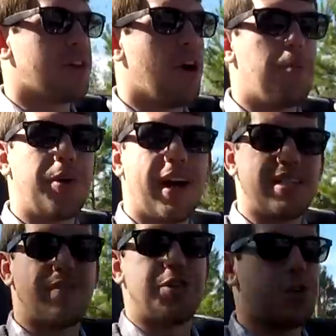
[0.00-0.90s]
I hope you guys
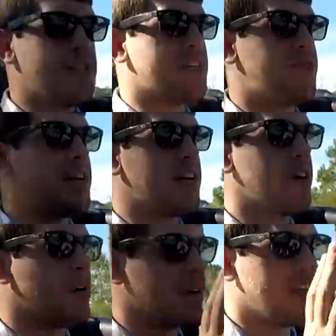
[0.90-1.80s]
have enjoyed this
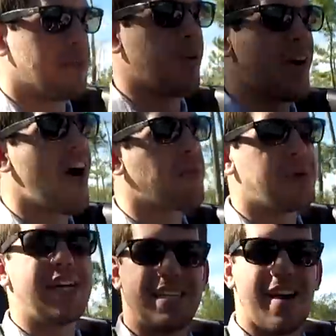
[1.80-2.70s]
video. Your boy
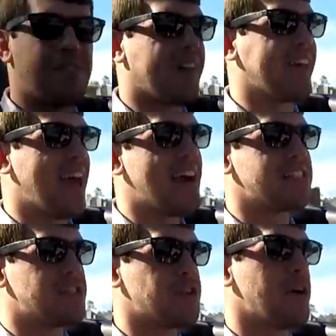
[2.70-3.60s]
RP definitely has
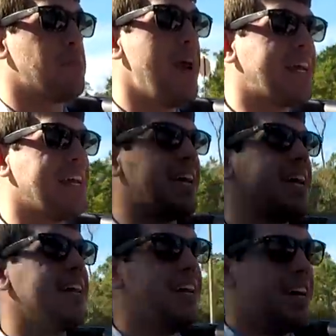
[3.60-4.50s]
enjoyed making
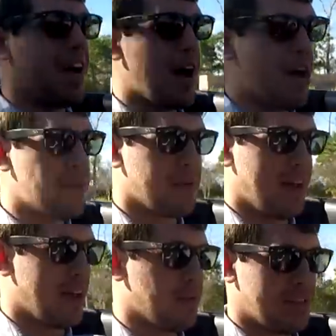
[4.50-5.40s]
it,
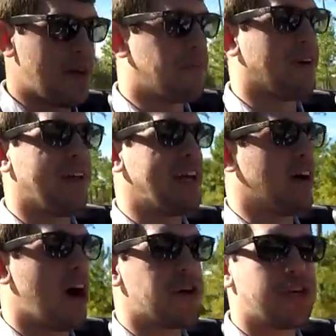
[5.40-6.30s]
and definitely
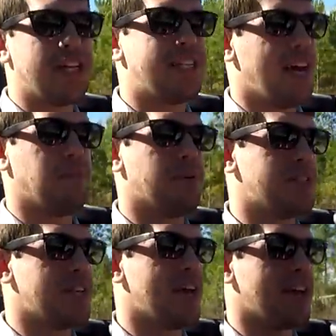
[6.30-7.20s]

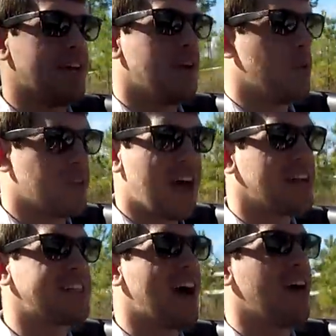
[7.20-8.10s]
110%, without a
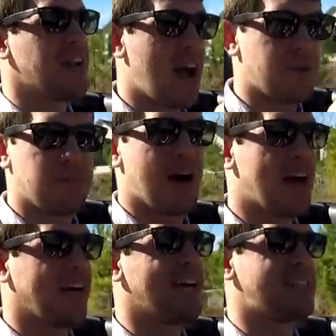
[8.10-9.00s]
doubt, I would buy
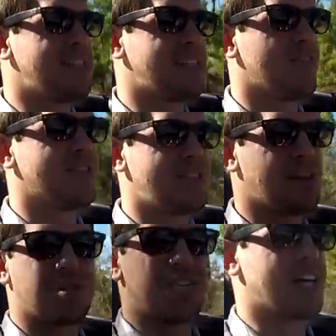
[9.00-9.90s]
a C7
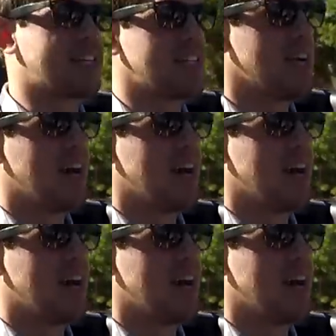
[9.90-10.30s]
Z06.